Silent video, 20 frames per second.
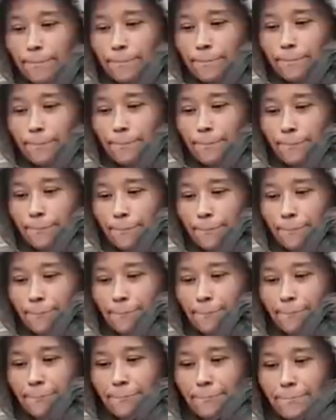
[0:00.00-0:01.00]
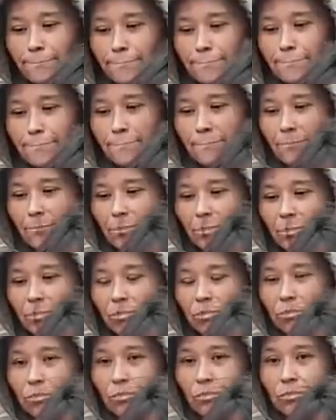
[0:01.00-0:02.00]

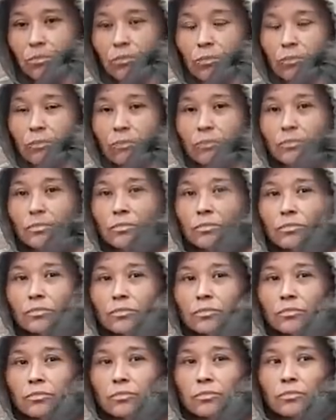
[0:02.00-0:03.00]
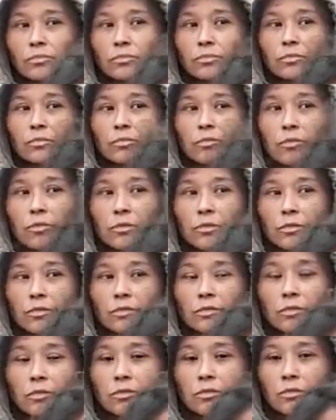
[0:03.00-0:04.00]

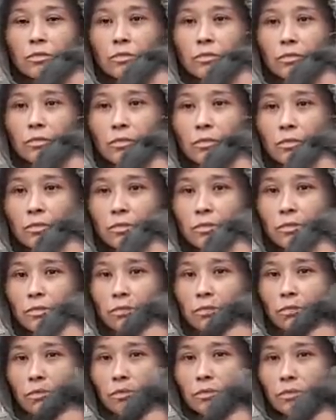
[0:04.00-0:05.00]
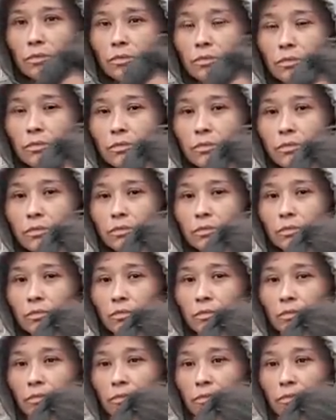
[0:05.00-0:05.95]
This person isn't speaking.